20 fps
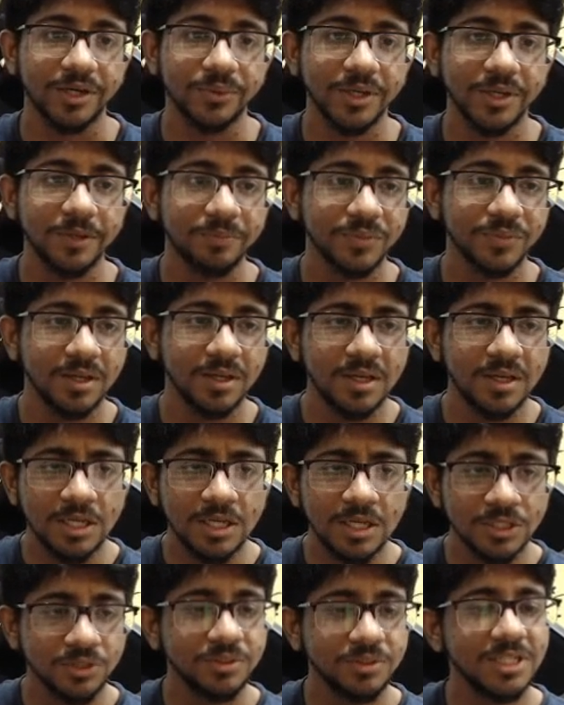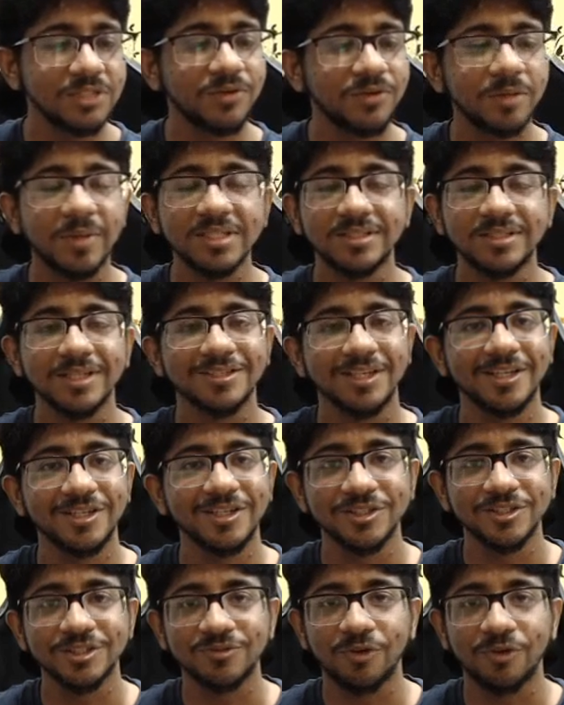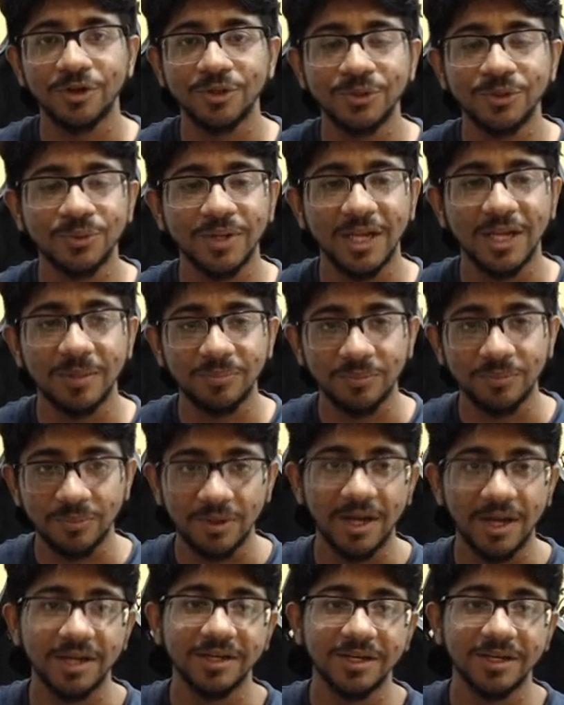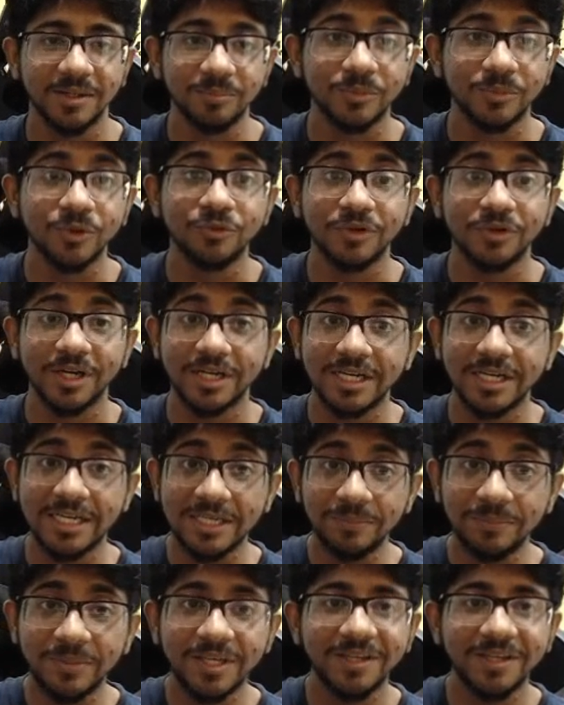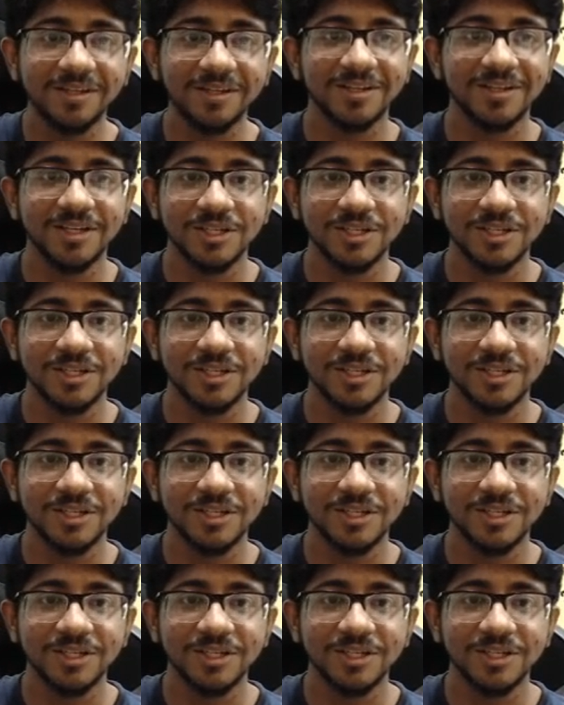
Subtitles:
Okay, so these were my 6 suggestions for you to help and improve in DP.